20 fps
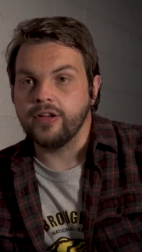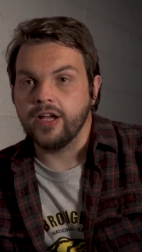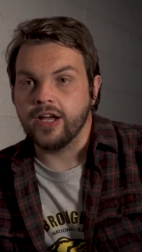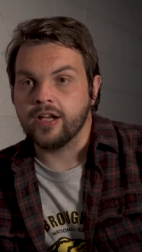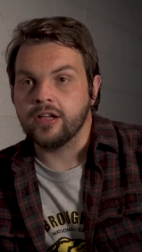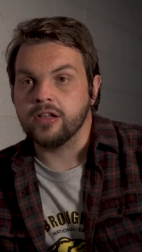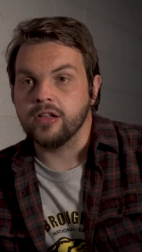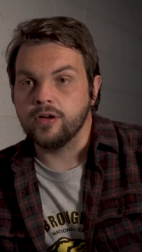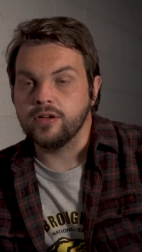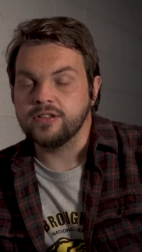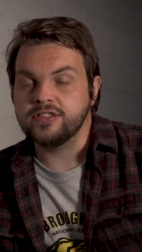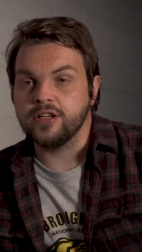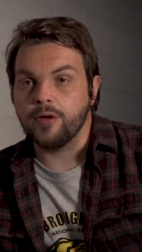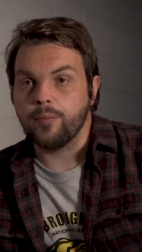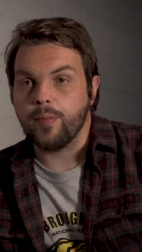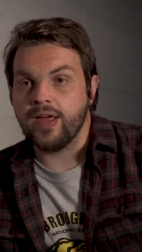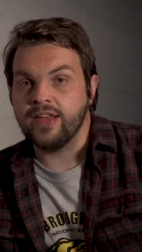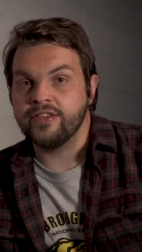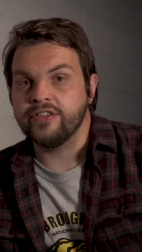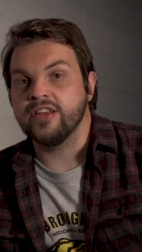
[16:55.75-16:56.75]
a
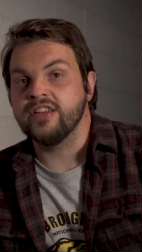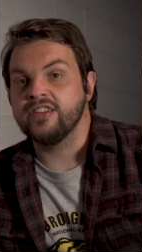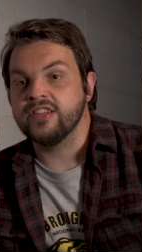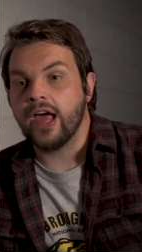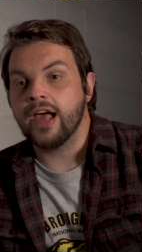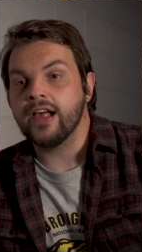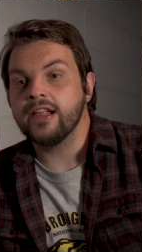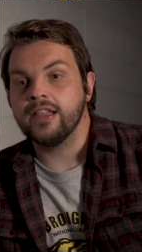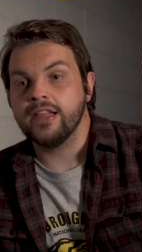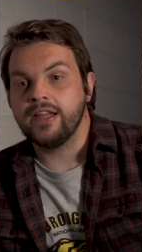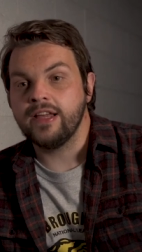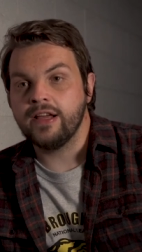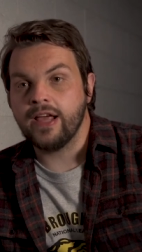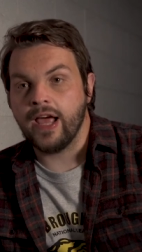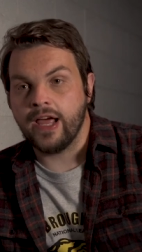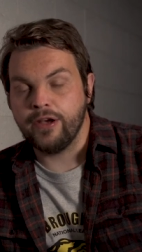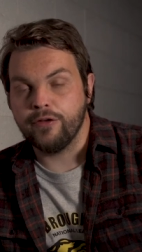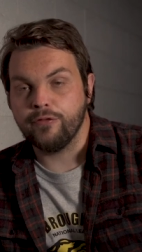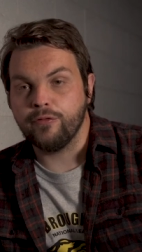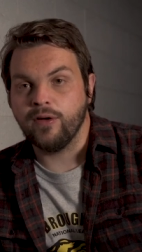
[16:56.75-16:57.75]
close-up is exactly
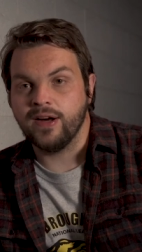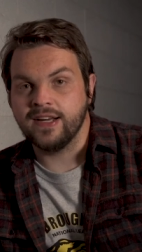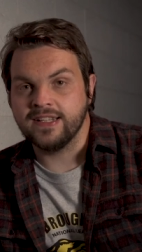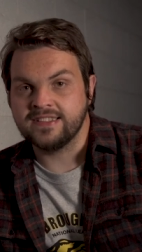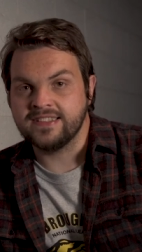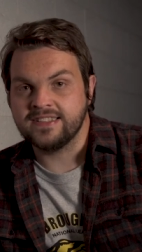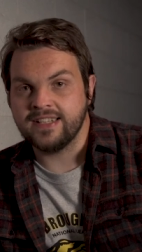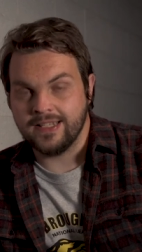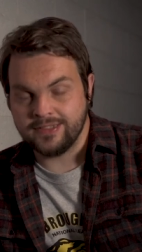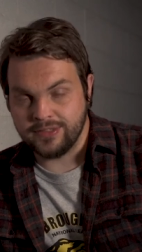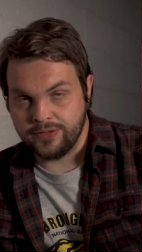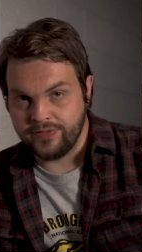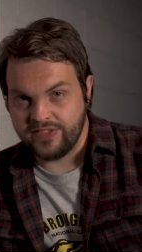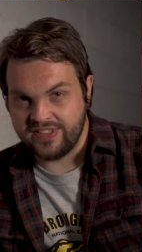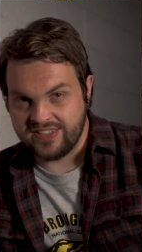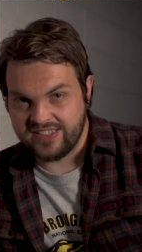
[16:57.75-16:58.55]
kind of what it says on the